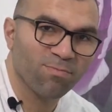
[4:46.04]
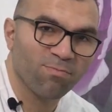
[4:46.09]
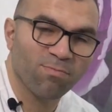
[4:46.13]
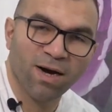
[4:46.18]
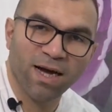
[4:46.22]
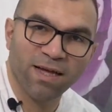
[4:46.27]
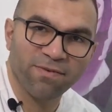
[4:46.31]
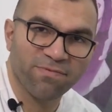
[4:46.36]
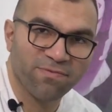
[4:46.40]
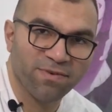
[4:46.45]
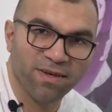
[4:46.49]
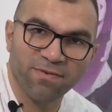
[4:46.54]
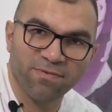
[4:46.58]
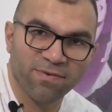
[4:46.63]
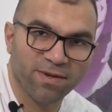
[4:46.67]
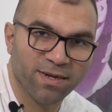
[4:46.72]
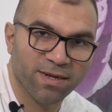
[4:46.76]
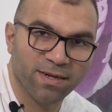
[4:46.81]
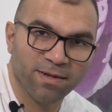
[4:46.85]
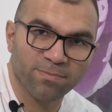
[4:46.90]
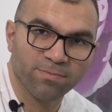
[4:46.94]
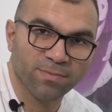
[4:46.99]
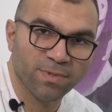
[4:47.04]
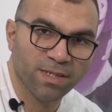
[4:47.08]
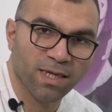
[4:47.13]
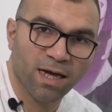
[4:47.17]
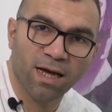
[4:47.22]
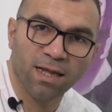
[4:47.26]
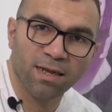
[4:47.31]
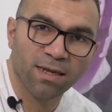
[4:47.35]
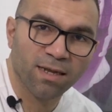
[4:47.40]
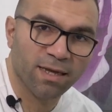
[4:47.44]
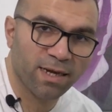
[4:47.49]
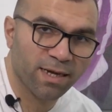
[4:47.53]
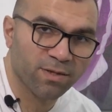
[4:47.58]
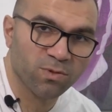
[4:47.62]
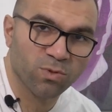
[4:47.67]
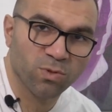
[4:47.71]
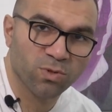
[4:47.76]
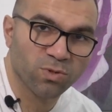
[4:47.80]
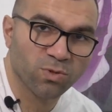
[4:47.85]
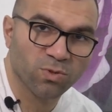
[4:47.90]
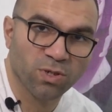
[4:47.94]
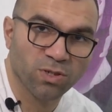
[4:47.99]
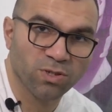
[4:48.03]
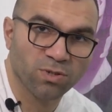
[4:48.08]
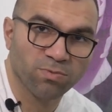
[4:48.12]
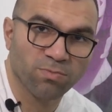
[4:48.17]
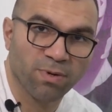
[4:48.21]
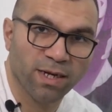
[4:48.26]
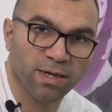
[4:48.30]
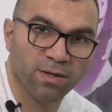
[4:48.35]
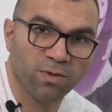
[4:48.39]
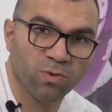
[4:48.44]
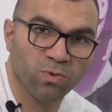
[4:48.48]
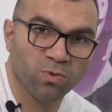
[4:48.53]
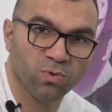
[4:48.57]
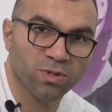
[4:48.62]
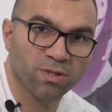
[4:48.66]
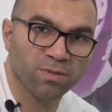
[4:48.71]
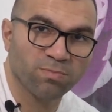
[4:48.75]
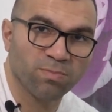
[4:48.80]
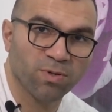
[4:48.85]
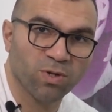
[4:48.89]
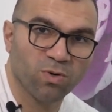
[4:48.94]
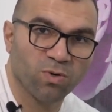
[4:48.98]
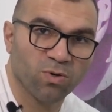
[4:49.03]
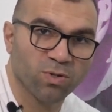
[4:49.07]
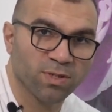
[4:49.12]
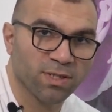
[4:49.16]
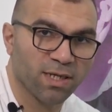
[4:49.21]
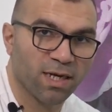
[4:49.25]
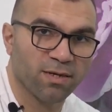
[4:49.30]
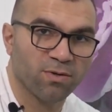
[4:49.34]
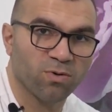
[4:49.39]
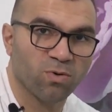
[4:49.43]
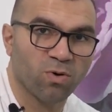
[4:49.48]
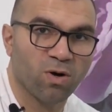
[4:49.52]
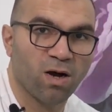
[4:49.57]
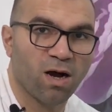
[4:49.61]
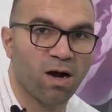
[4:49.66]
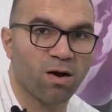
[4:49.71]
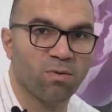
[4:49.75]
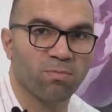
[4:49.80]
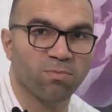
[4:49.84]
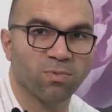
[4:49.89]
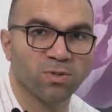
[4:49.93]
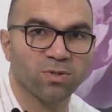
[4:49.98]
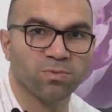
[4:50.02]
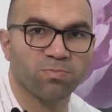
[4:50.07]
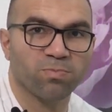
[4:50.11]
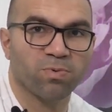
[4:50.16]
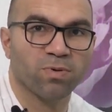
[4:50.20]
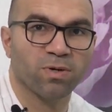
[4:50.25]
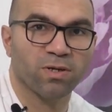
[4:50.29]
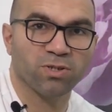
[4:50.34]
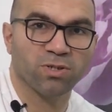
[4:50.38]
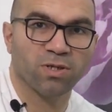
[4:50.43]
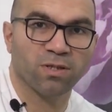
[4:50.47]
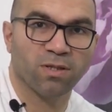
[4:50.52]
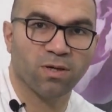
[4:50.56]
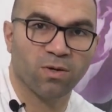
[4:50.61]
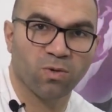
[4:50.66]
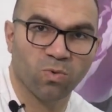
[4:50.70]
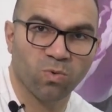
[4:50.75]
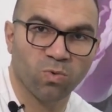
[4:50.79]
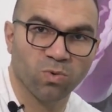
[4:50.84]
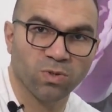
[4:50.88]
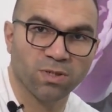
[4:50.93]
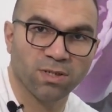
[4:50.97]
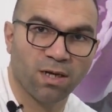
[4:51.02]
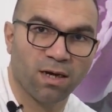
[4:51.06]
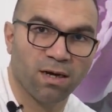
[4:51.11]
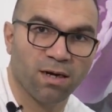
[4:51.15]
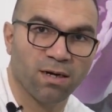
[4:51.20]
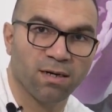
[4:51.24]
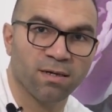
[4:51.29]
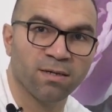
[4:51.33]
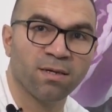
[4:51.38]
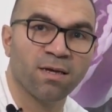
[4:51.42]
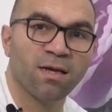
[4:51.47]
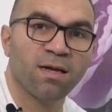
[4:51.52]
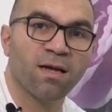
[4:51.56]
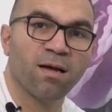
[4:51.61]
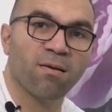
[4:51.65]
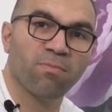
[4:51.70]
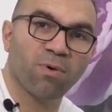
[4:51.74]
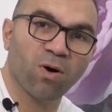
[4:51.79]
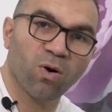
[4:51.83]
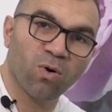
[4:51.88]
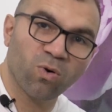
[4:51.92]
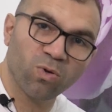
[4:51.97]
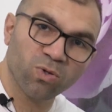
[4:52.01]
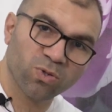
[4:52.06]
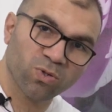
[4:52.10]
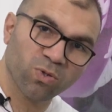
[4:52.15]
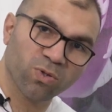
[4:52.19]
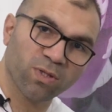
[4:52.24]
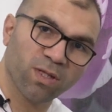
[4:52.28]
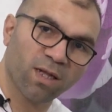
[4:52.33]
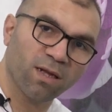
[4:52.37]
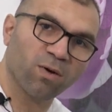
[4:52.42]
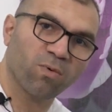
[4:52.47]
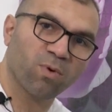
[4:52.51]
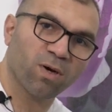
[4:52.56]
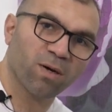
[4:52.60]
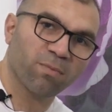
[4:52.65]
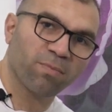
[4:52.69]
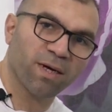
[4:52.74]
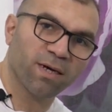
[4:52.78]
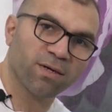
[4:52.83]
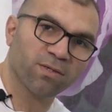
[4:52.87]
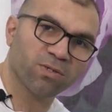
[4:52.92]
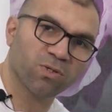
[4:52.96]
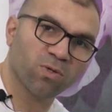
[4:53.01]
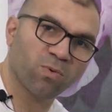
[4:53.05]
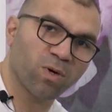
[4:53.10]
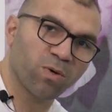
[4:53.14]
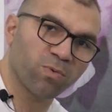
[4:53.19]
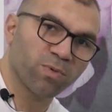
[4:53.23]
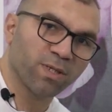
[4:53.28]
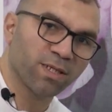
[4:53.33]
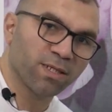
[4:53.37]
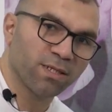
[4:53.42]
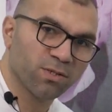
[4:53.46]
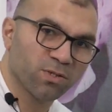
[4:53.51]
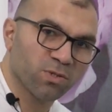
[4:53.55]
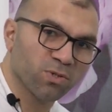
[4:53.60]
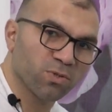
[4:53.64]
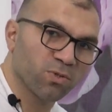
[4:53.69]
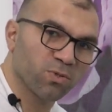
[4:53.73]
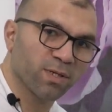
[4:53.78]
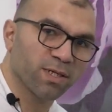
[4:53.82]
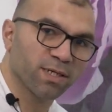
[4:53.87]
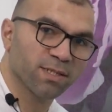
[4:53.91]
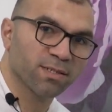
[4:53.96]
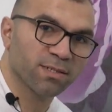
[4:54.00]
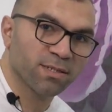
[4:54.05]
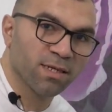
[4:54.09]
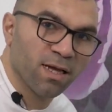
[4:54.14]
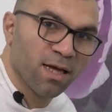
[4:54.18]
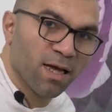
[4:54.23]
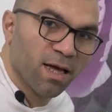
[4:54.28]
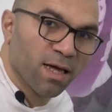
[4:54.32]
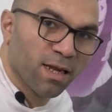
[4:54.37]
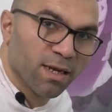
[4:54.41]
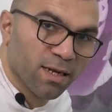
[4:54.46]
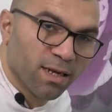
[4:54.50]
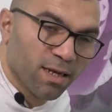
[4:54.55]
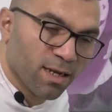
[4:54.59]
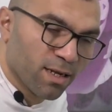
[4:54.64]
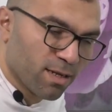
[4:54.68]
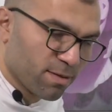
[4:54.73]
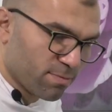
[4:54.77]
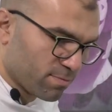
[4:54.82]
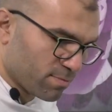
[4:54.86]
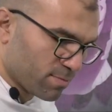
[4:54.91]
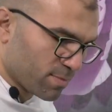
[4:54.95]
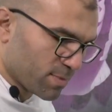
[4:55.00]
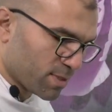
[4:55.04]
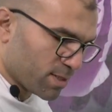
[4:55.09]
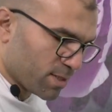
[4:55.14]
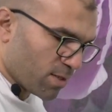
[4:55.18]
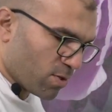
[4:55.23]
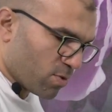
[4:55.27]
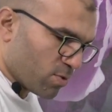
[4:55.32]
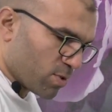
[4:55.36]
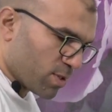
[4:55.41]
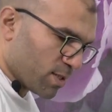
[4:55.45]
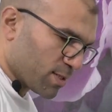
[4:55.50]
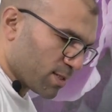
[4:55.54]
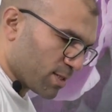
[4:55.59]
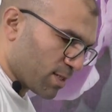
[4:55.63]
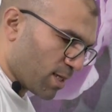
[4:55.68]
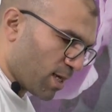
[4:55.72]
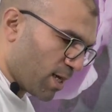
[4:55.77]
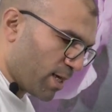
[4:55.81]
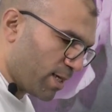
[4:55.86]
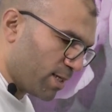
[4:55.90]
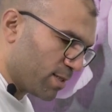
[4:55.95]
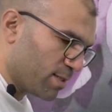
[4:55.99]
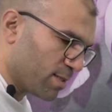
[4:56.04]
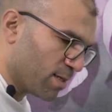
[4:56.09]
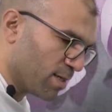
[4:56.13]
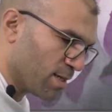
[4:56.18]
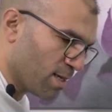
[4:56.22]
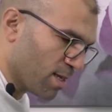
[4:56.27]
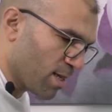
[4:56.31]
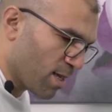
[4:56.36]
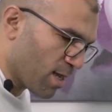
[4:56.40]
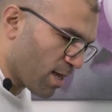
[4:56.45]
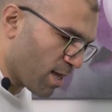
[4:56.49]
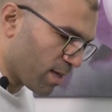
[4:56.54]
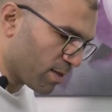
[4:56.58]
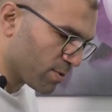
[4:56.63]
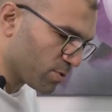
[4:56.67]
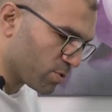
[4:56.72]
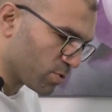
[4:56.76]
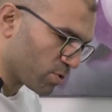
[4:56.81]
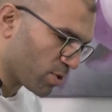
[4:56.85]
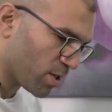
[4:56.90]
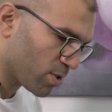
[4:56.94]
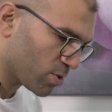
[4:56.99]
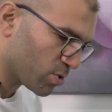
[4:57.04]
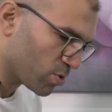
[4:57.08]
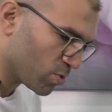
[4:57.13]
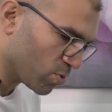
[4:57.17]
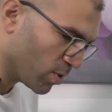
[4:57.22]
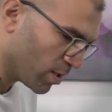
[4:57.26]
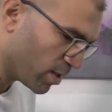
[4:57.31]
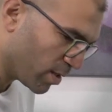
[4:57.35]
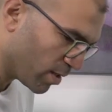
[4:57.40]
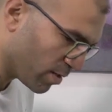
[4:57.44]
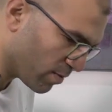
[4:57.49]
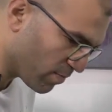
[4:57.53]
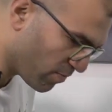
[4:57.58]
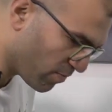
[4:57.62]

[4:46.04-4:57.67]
my favorite. I like to stretch my glutes because I know how much pressure the glutes are, but also the lower back. So what we need to do is sit on the side and try to lean